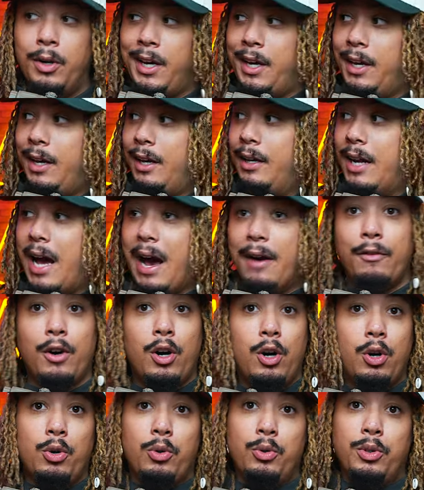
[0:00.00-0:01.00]
And I've
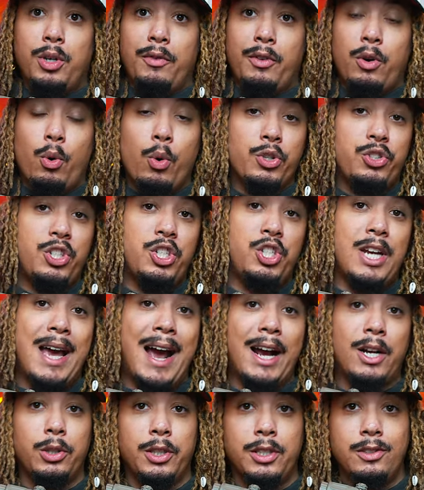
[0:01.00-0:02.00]
owned, of course, the
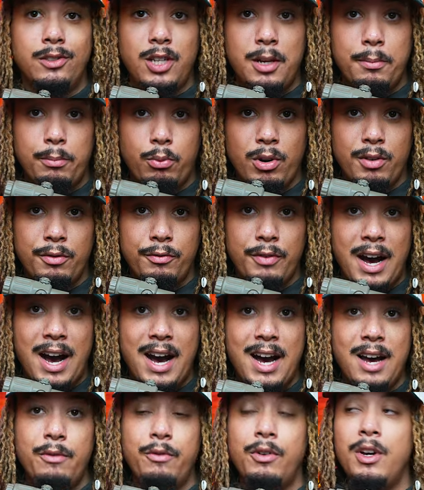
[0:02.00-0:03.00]
Jackal in
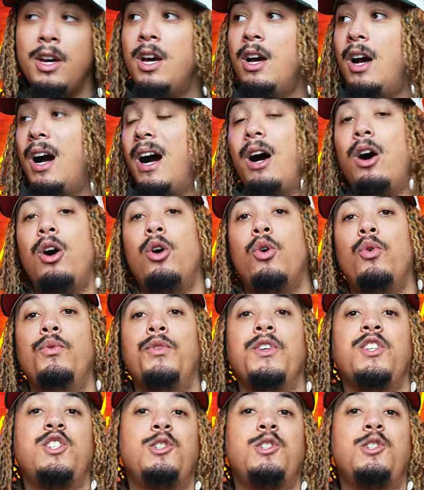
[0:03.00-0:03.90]
10.5. I own the